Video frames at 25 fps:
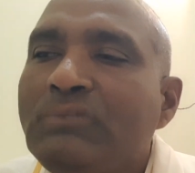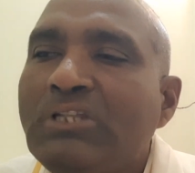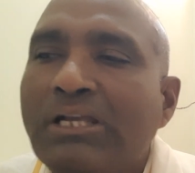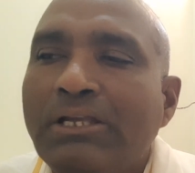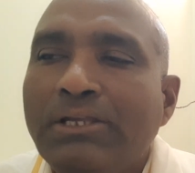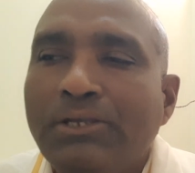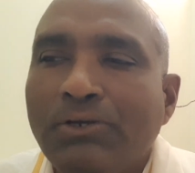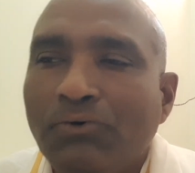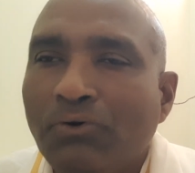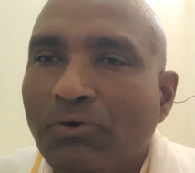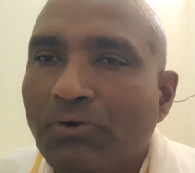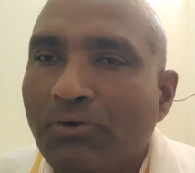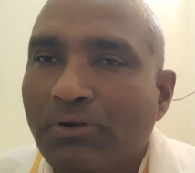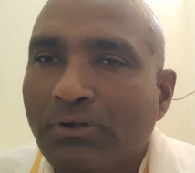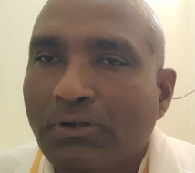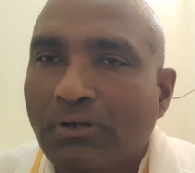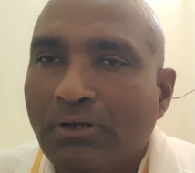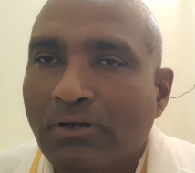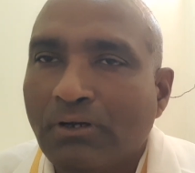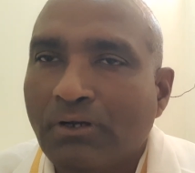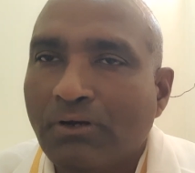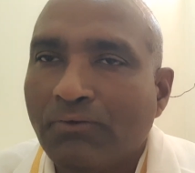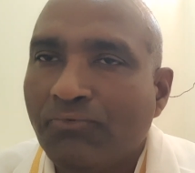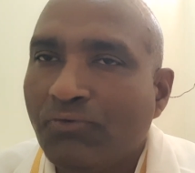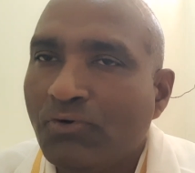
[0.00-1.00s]

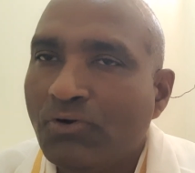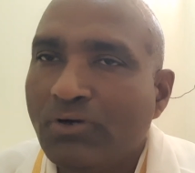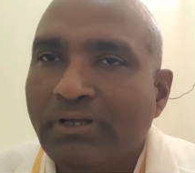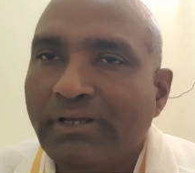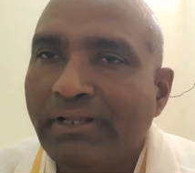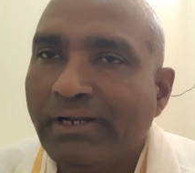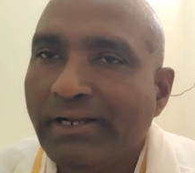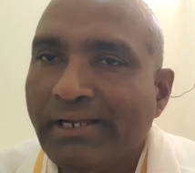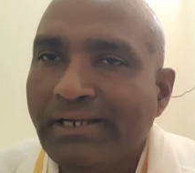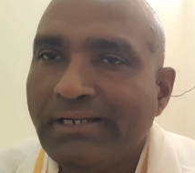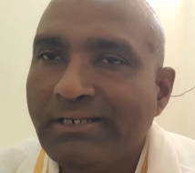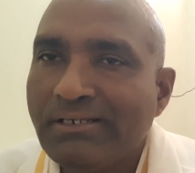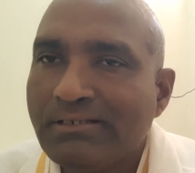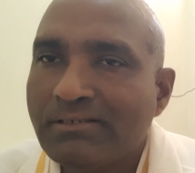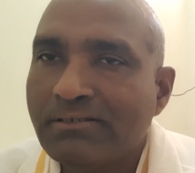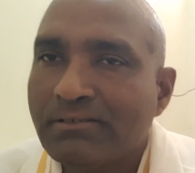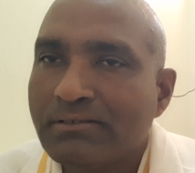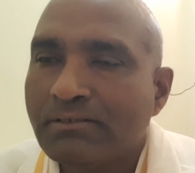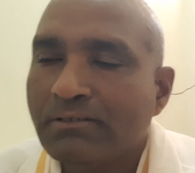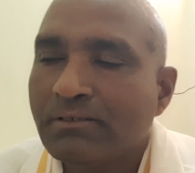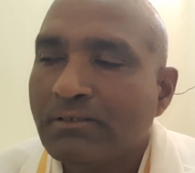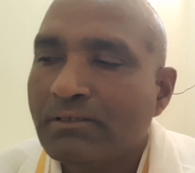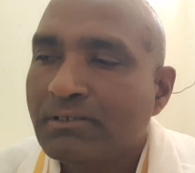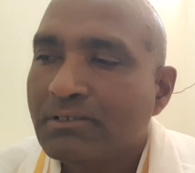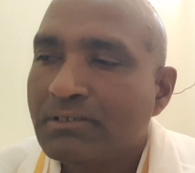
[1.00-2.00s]
your food
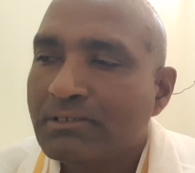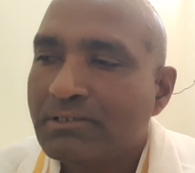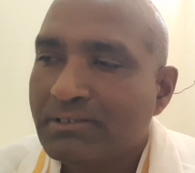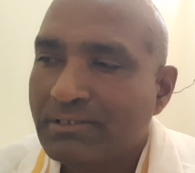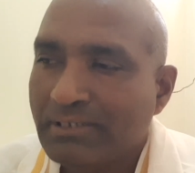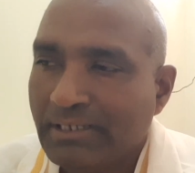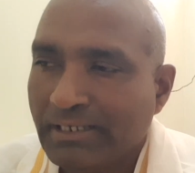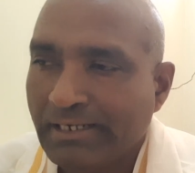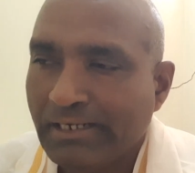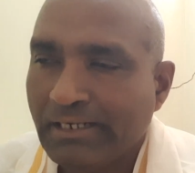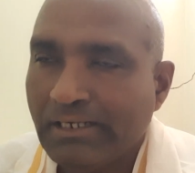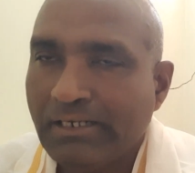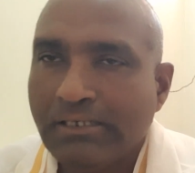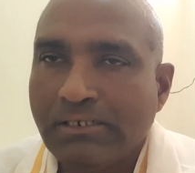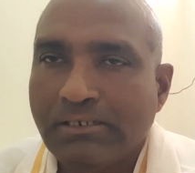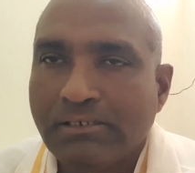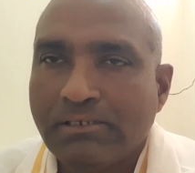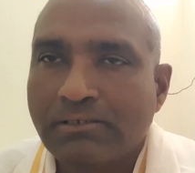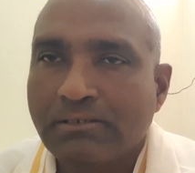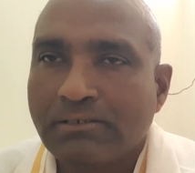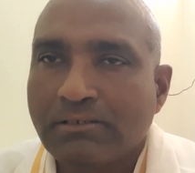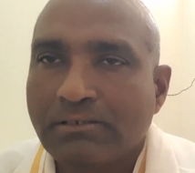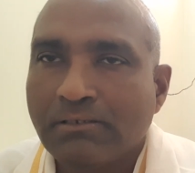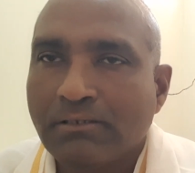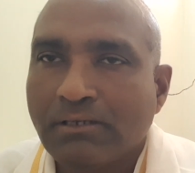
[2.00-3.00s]
grains,
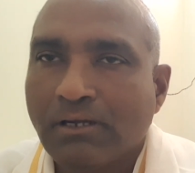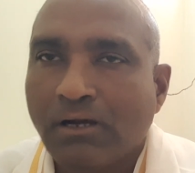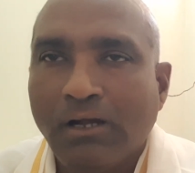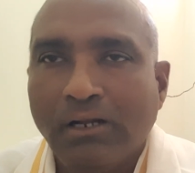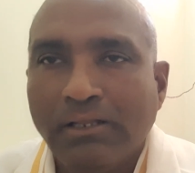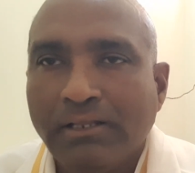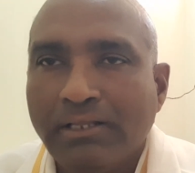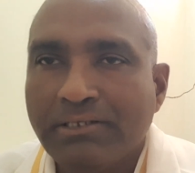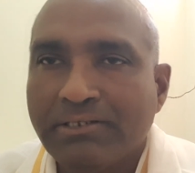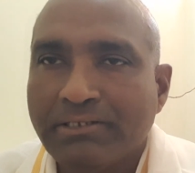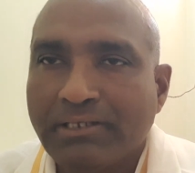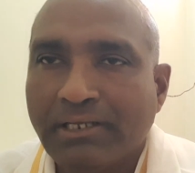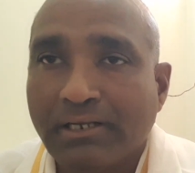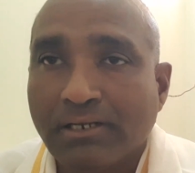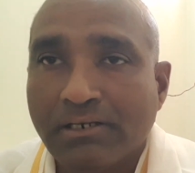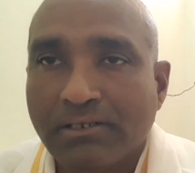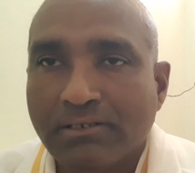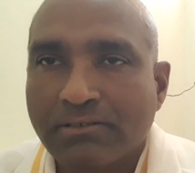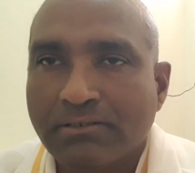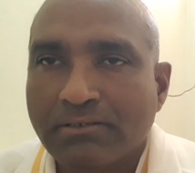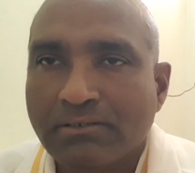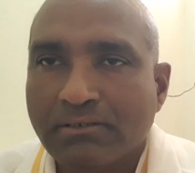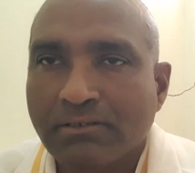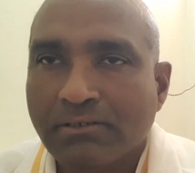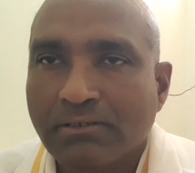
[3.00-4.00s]
cereals, all the
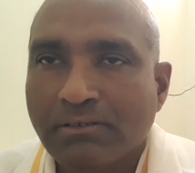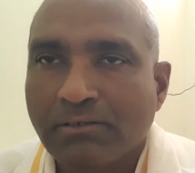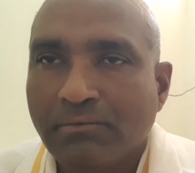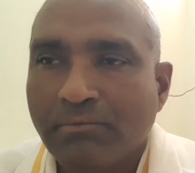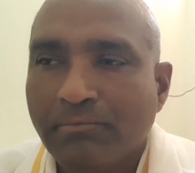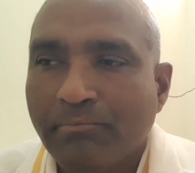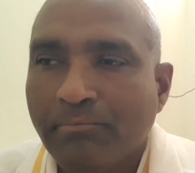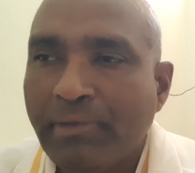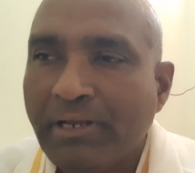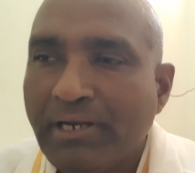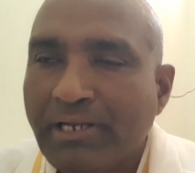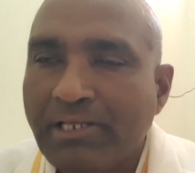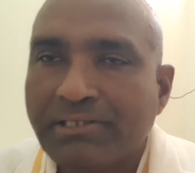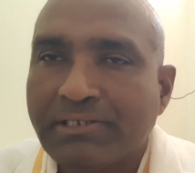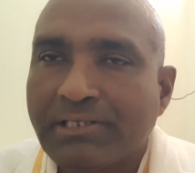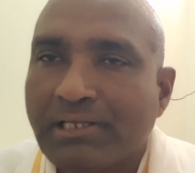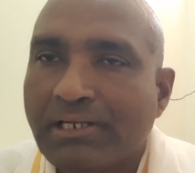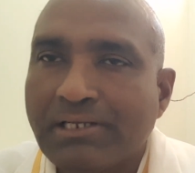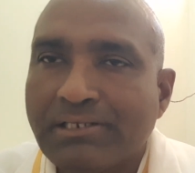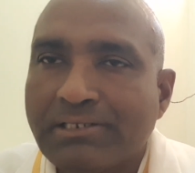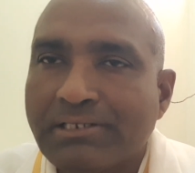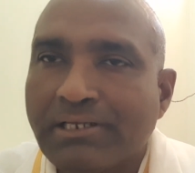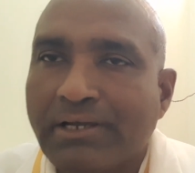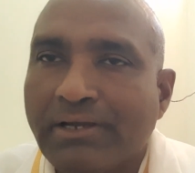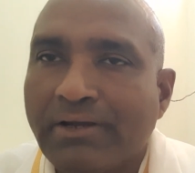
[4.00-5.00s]
cereals, many
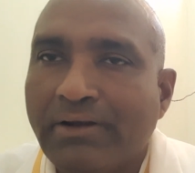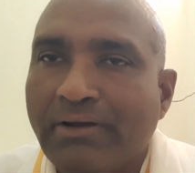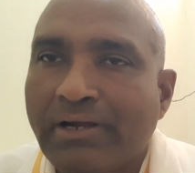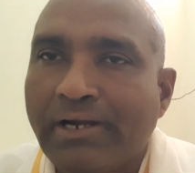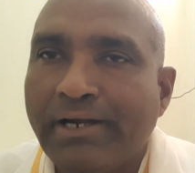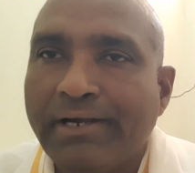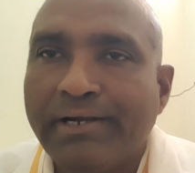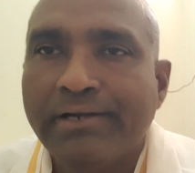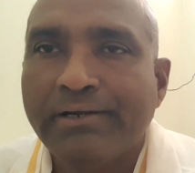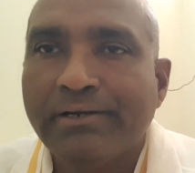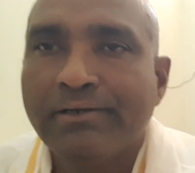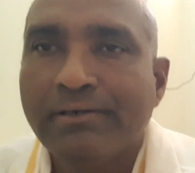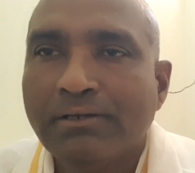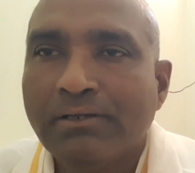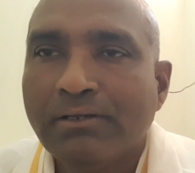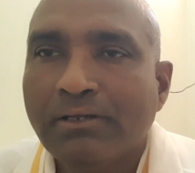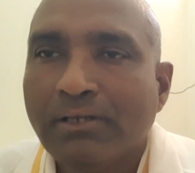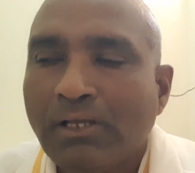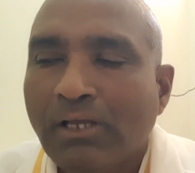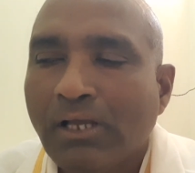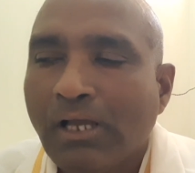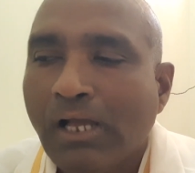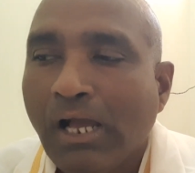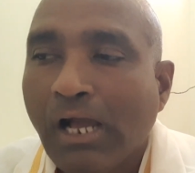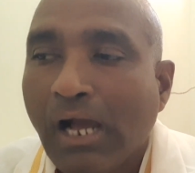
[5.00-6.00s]
cereals I have
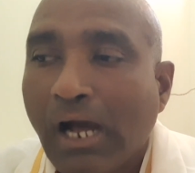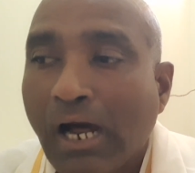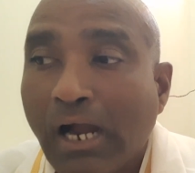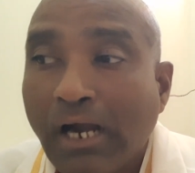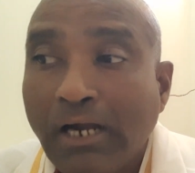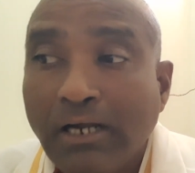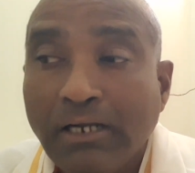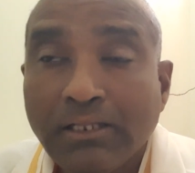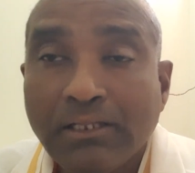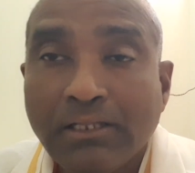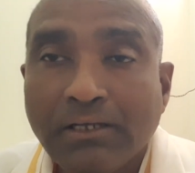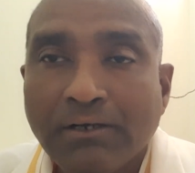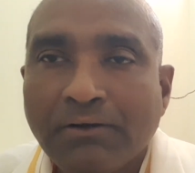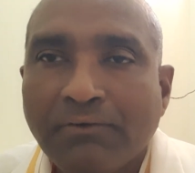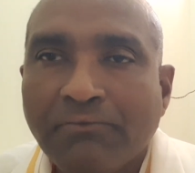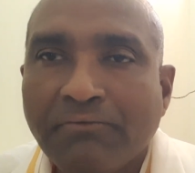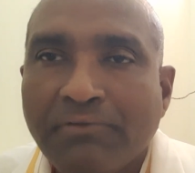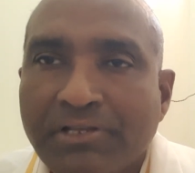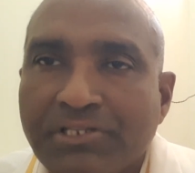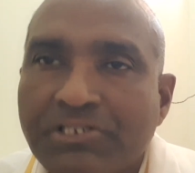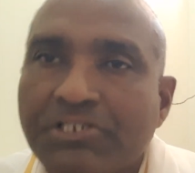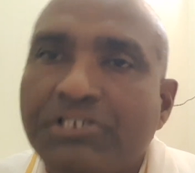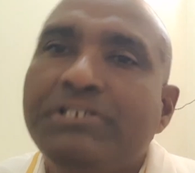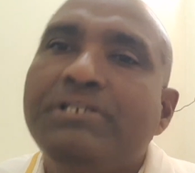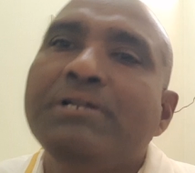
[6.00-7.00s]
added, and the
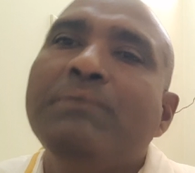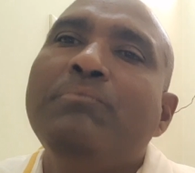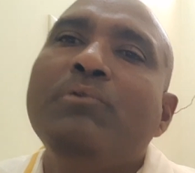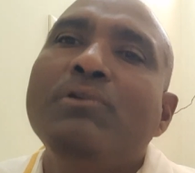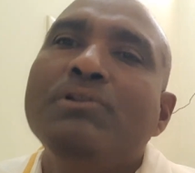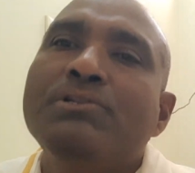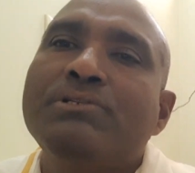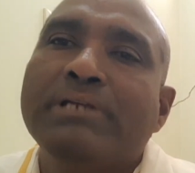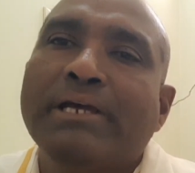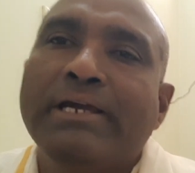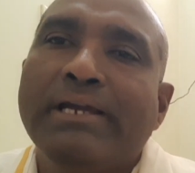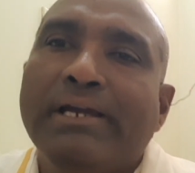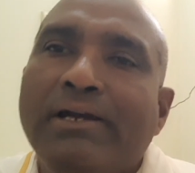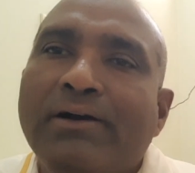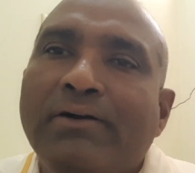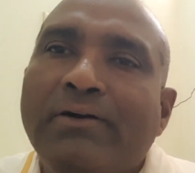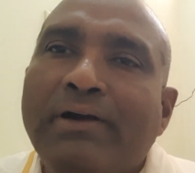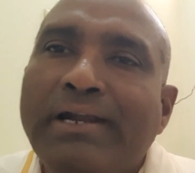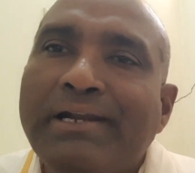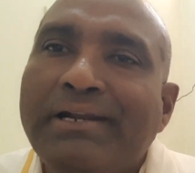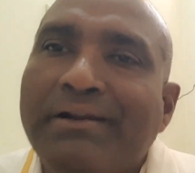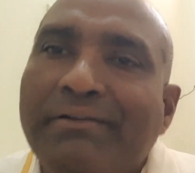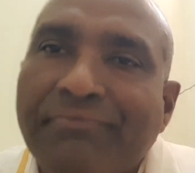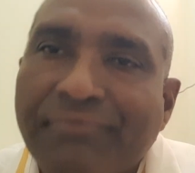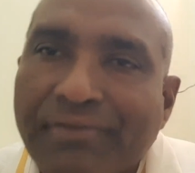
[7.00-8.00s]
vegetables I have
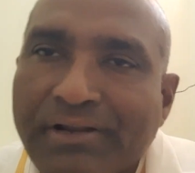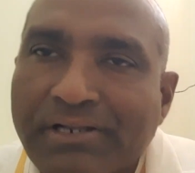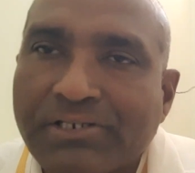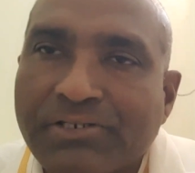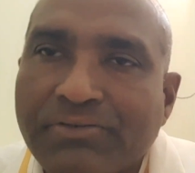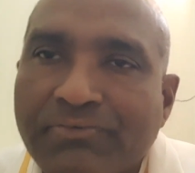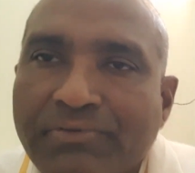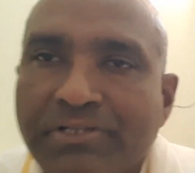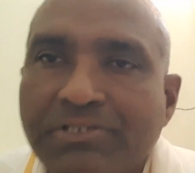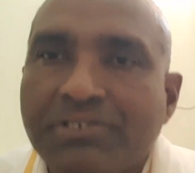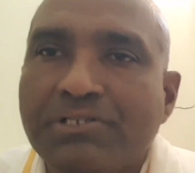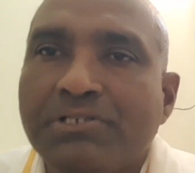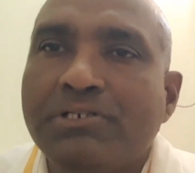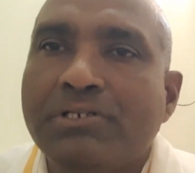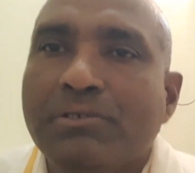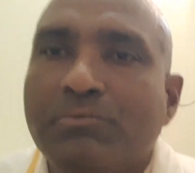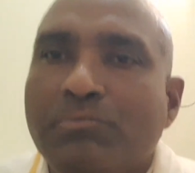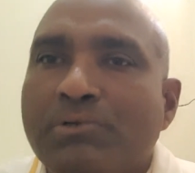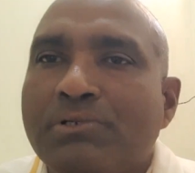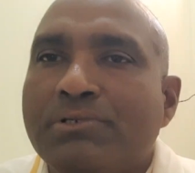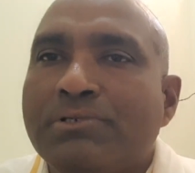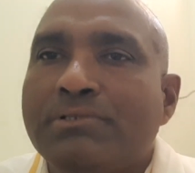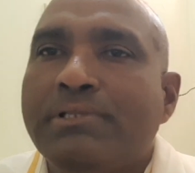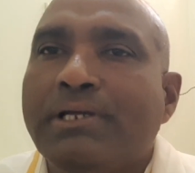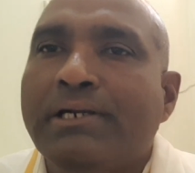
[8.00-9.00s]
added, fresh
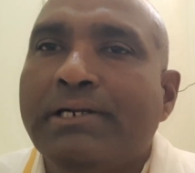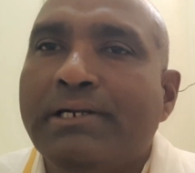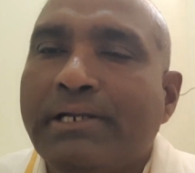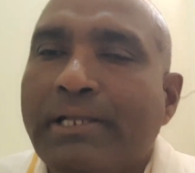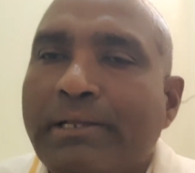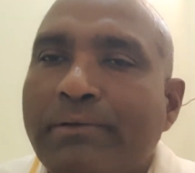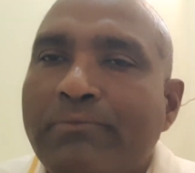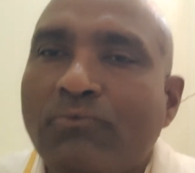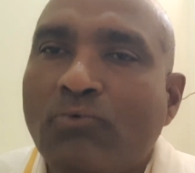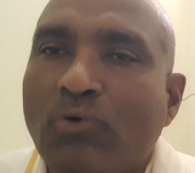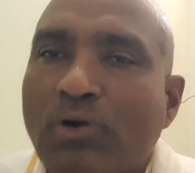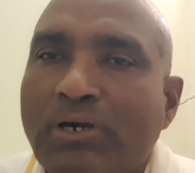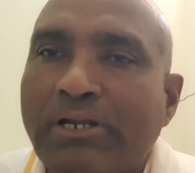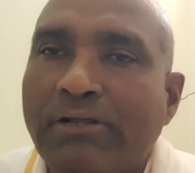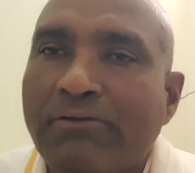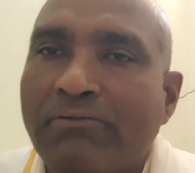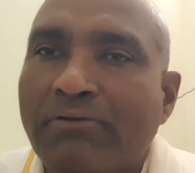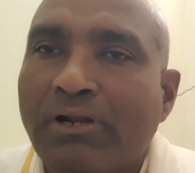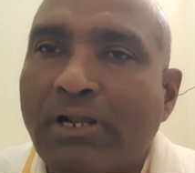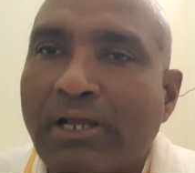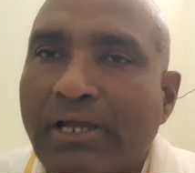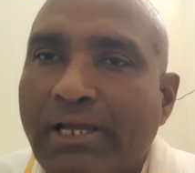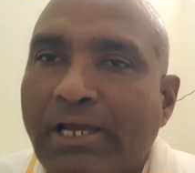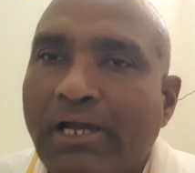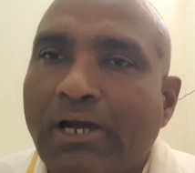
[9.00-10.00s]
vegetables. That time
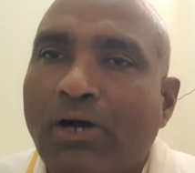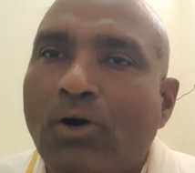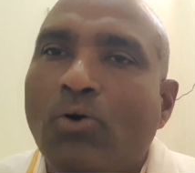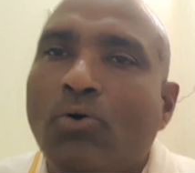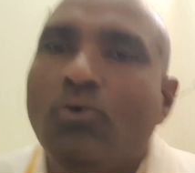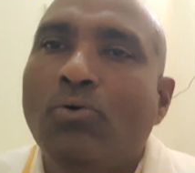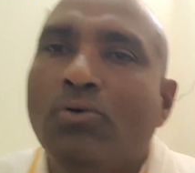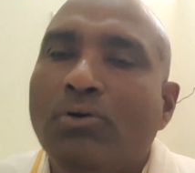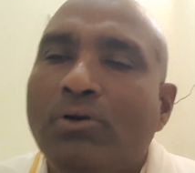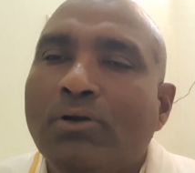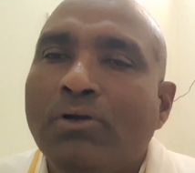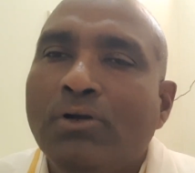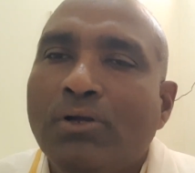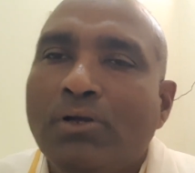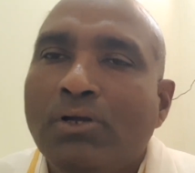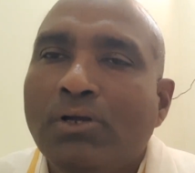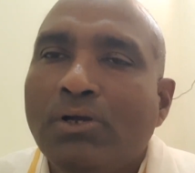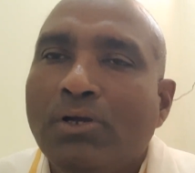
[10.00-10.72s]
whatever I have,